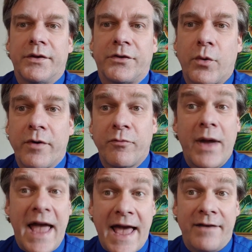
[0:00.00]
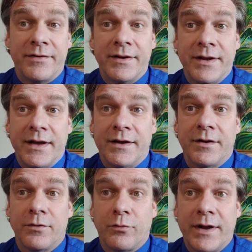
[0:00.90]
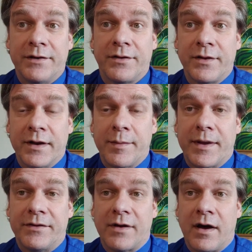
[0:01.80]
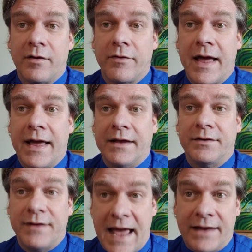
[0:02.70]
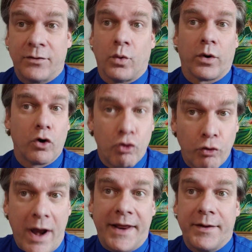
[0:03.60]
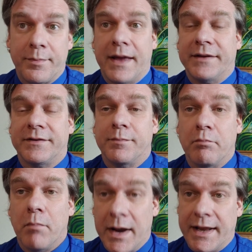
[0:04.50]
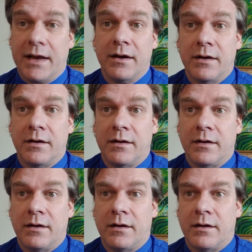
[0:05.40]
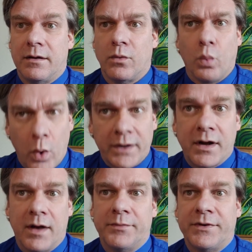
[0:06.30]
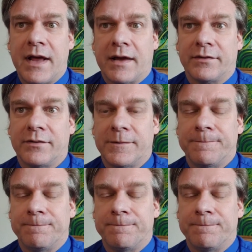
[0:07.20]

So, if we have indeed reached the limits of a debt or credit based money, what comes next?